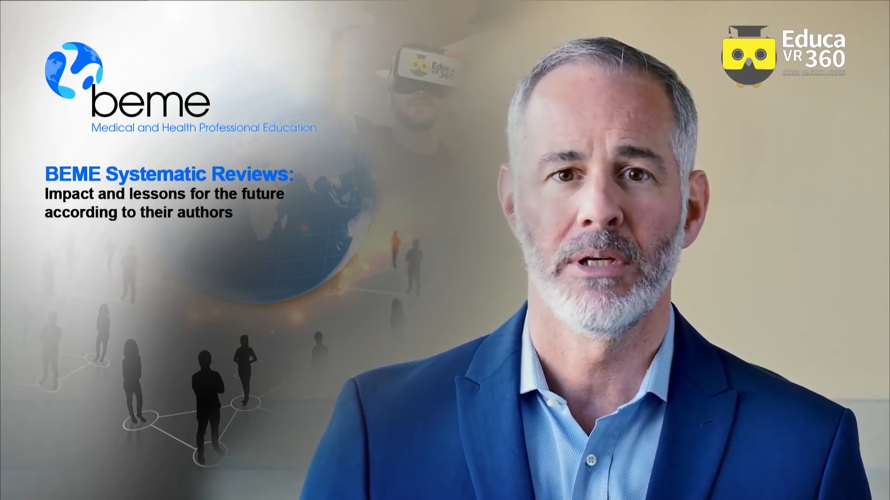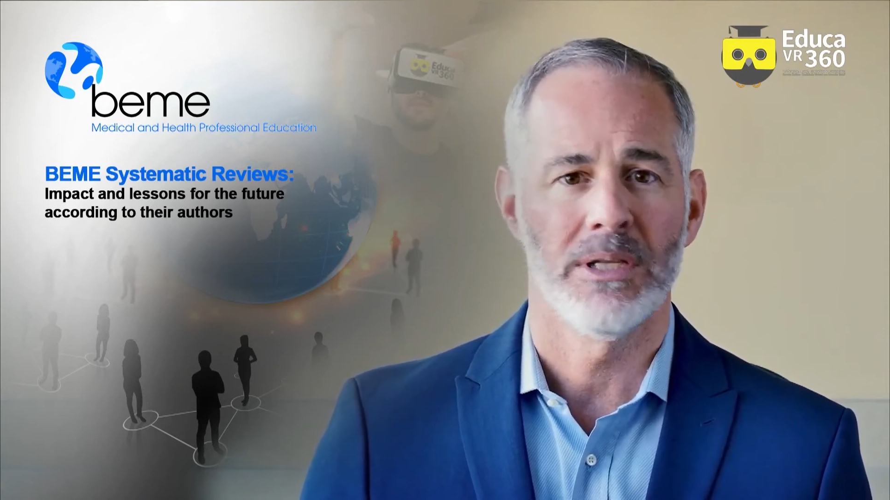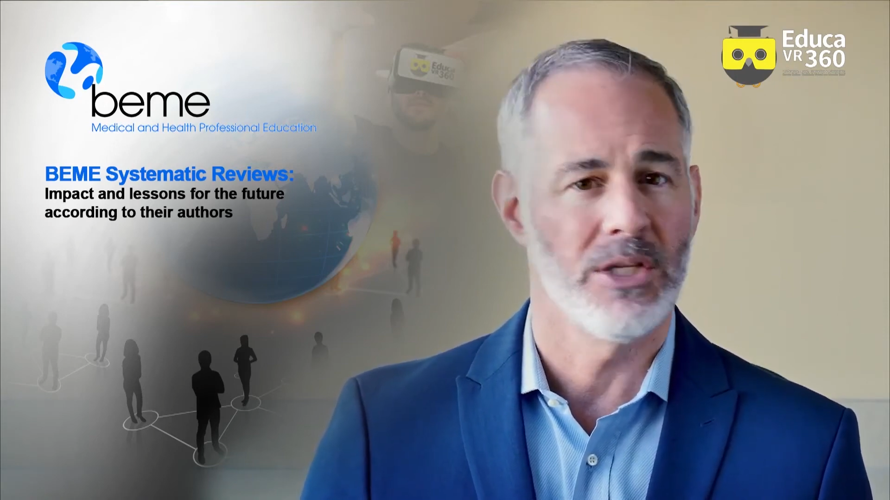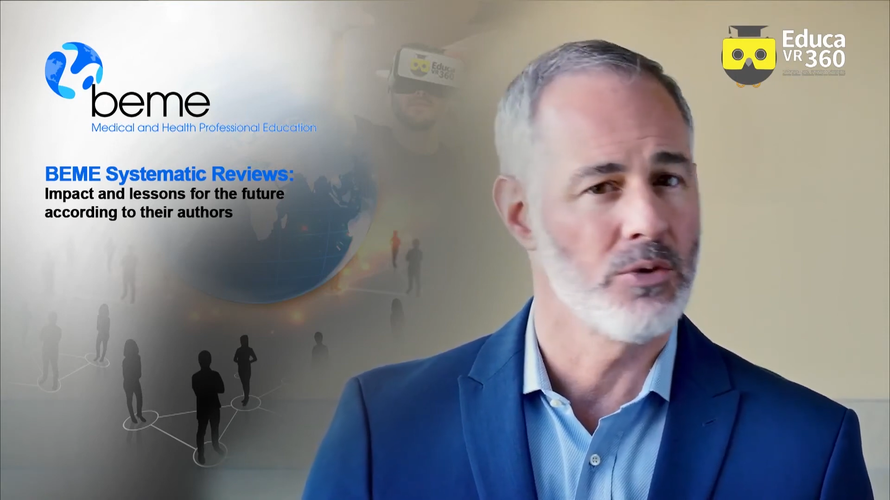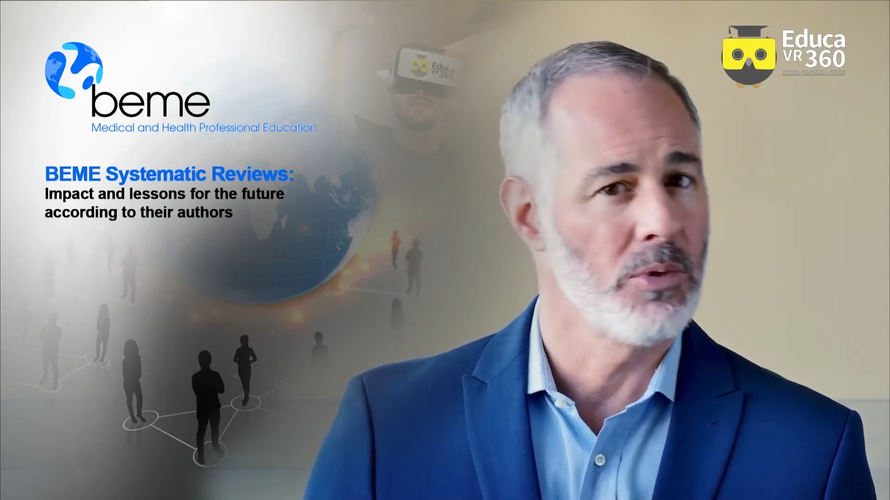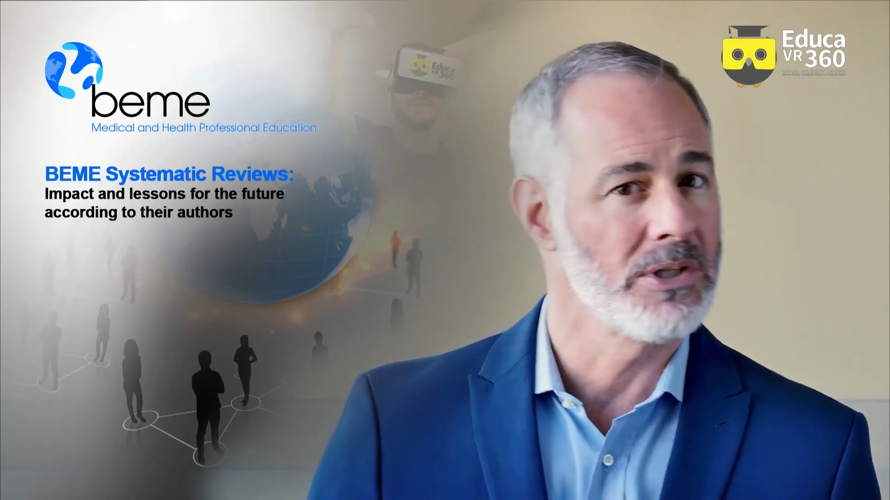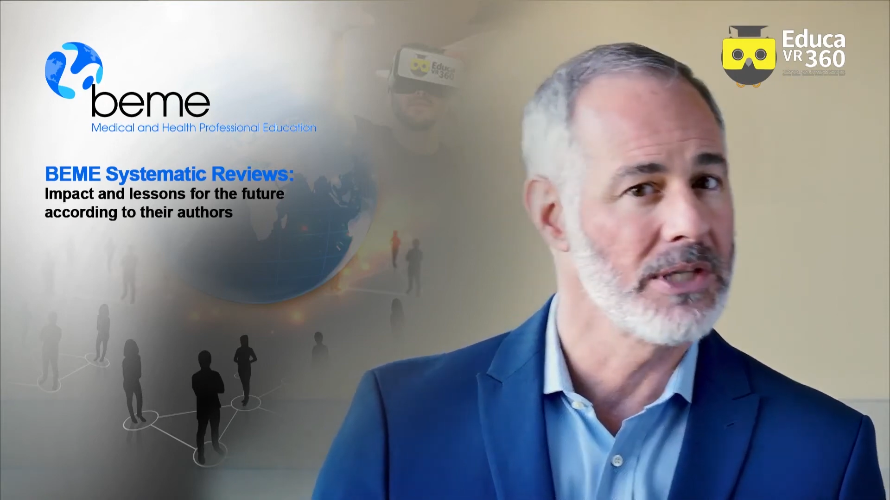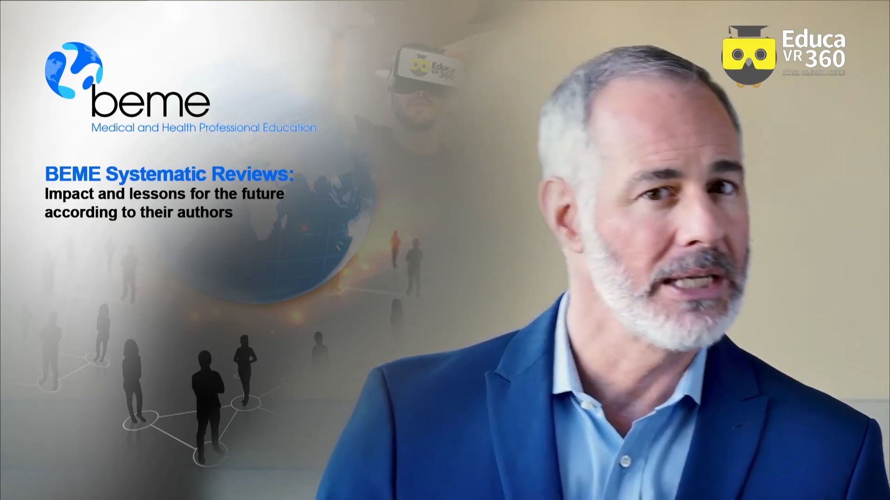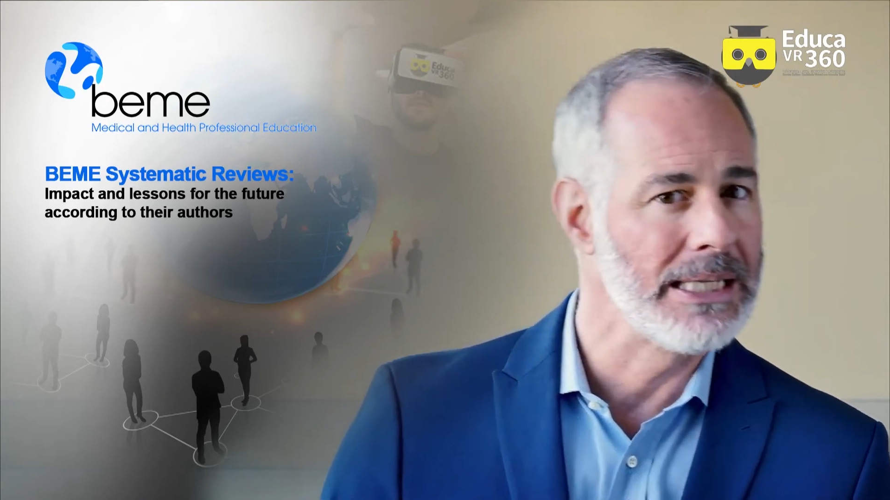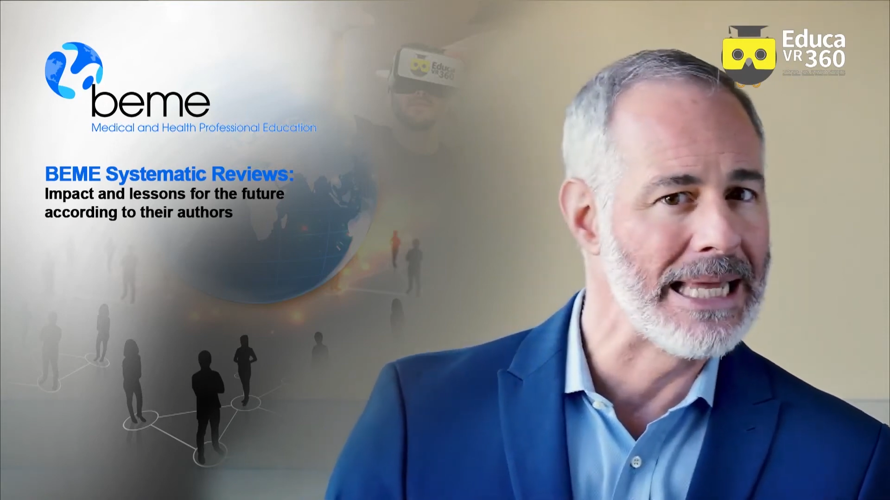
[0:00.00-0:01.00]
this was
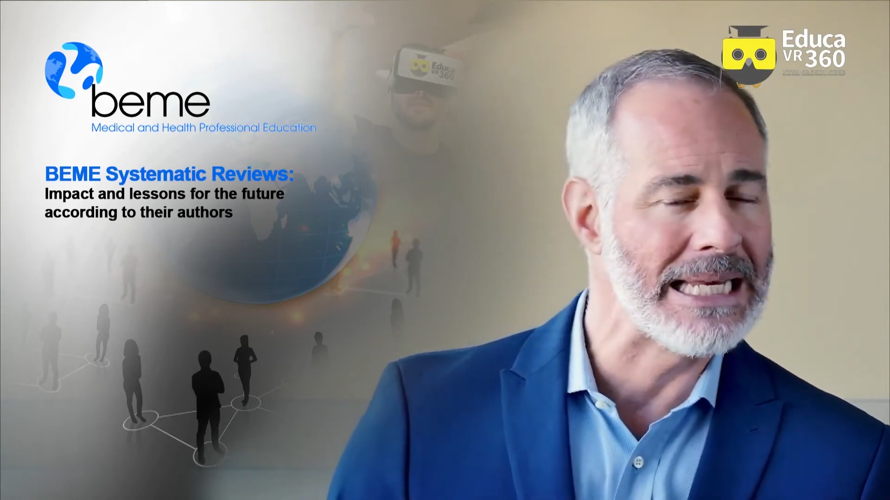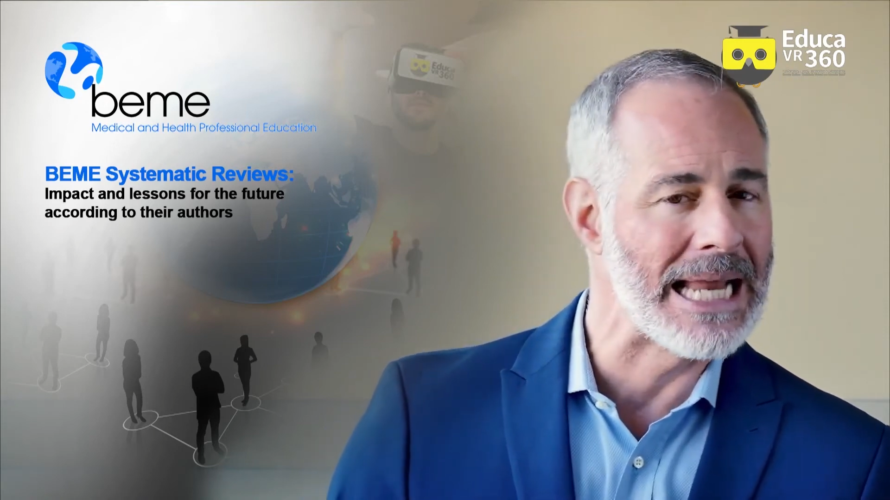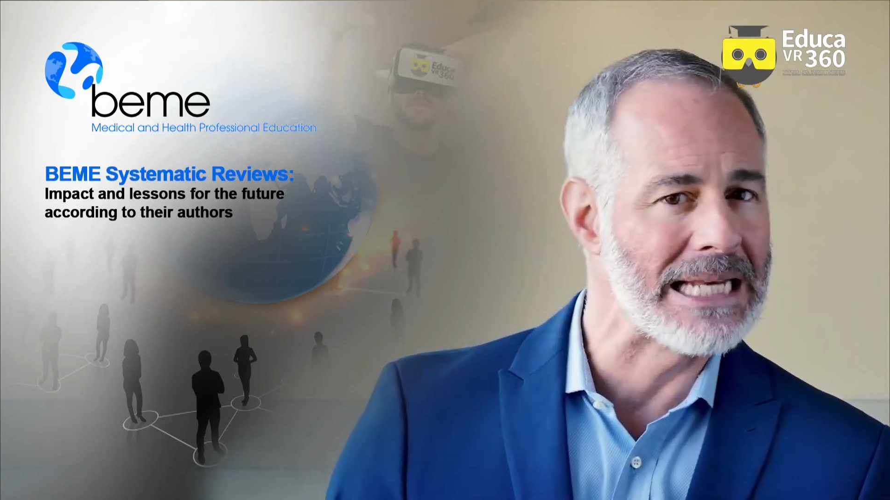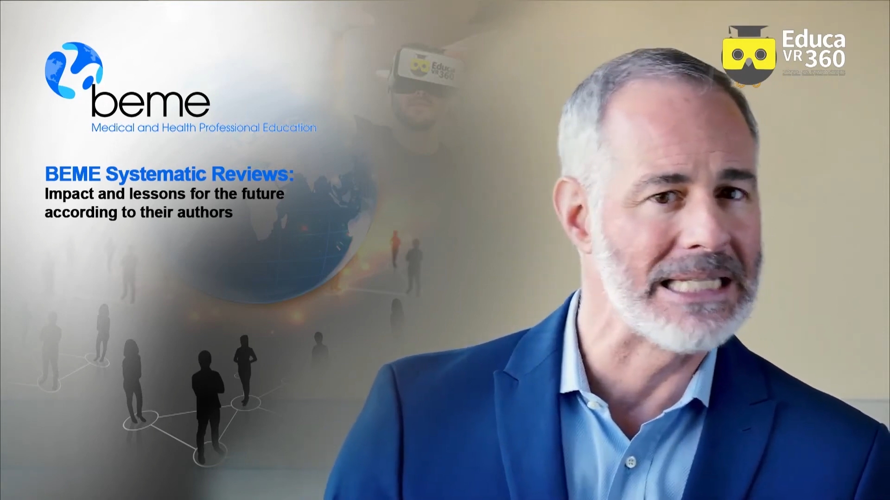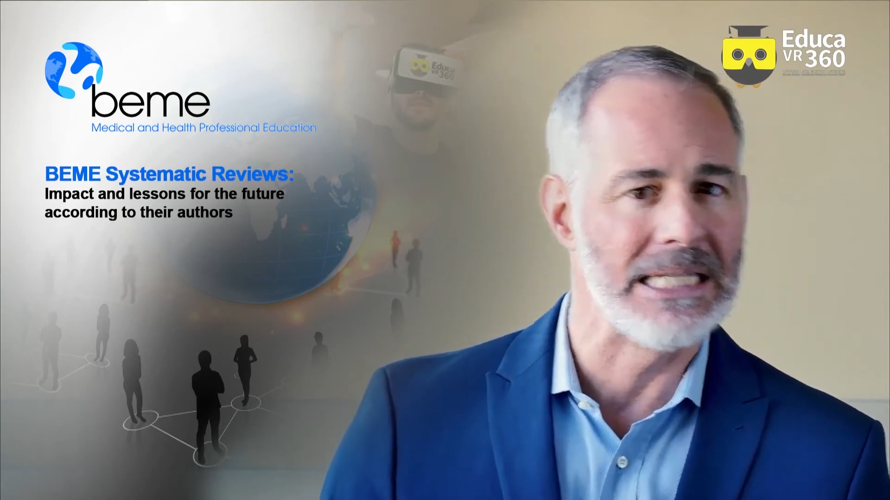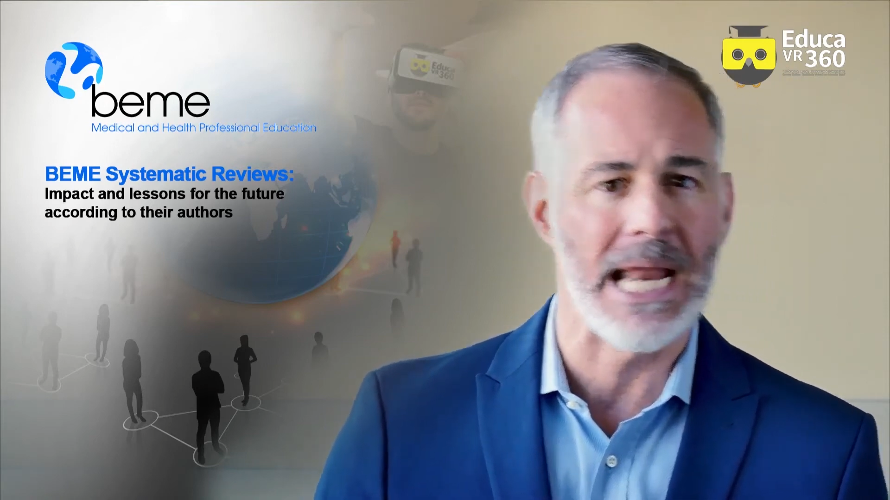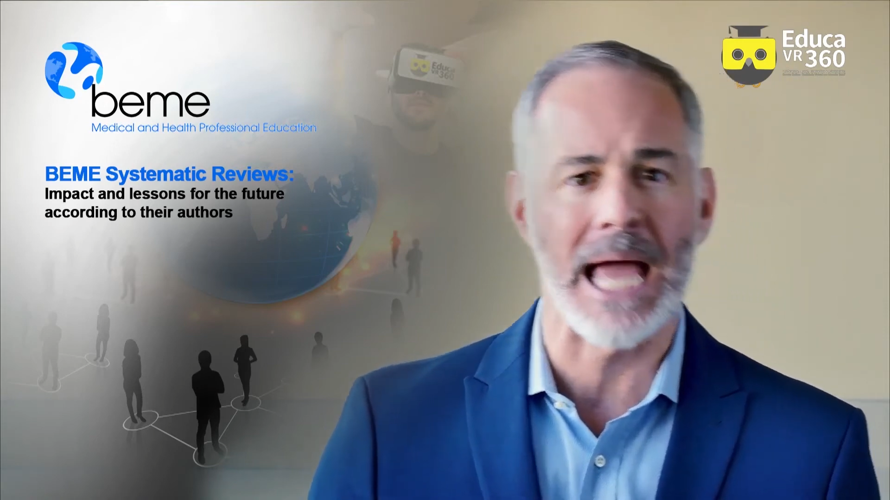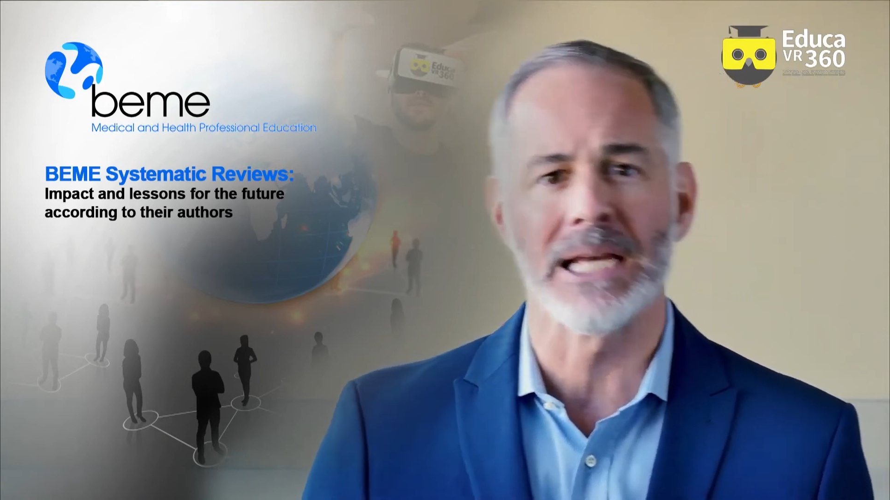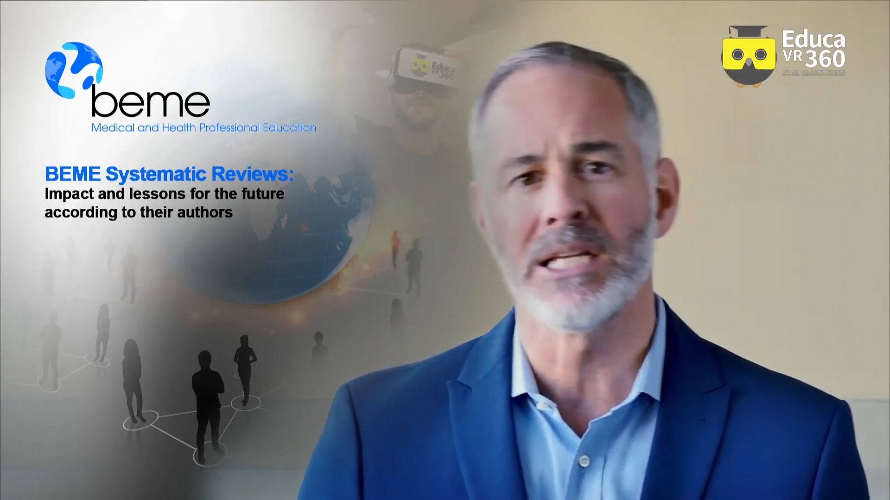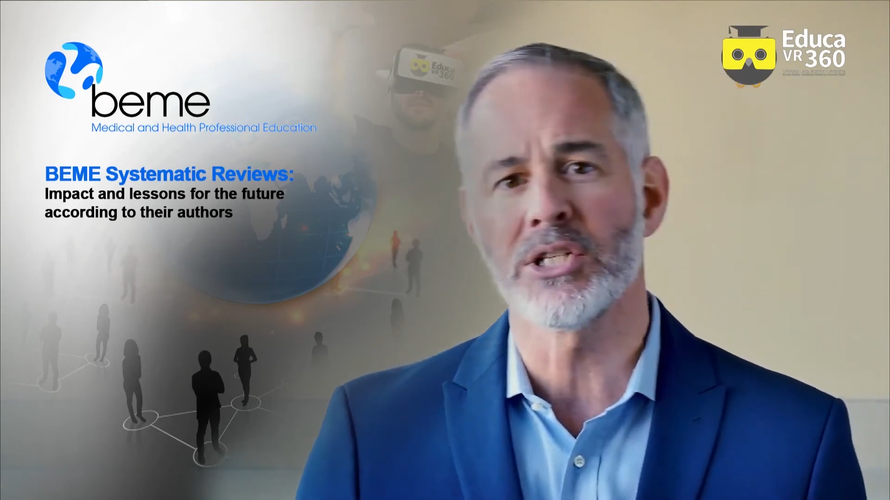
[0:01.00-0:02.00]
late
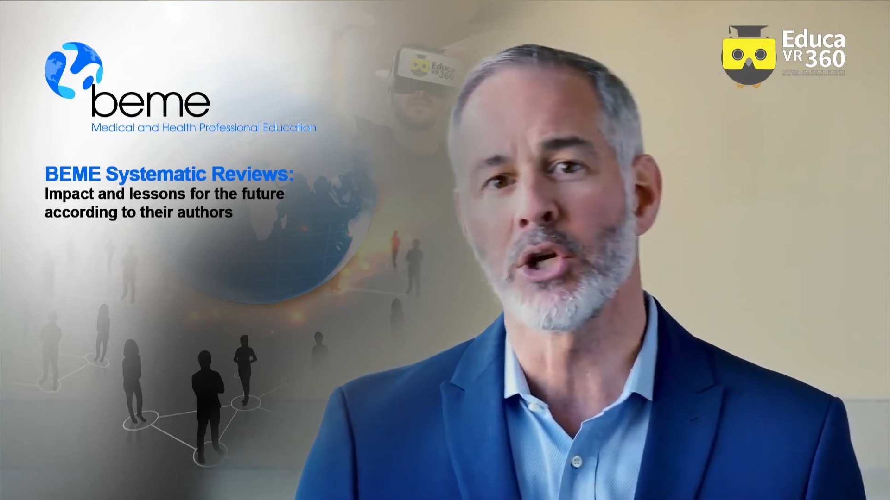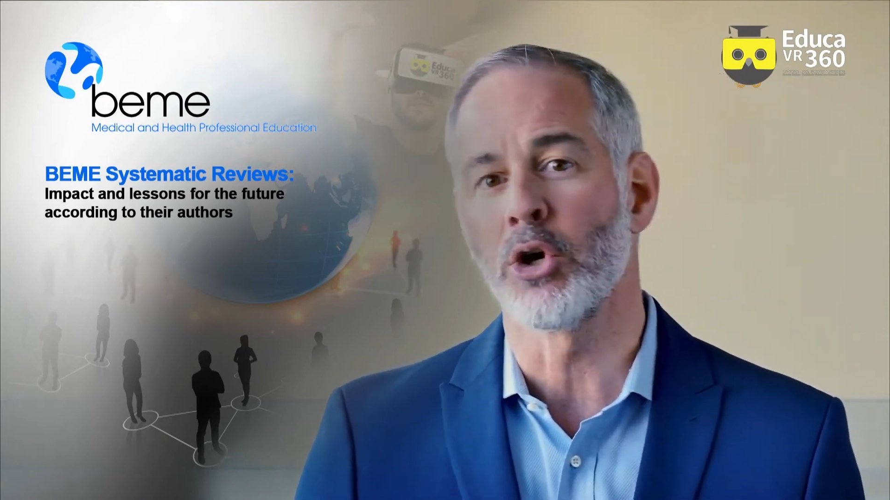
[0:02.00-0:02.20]
1990s,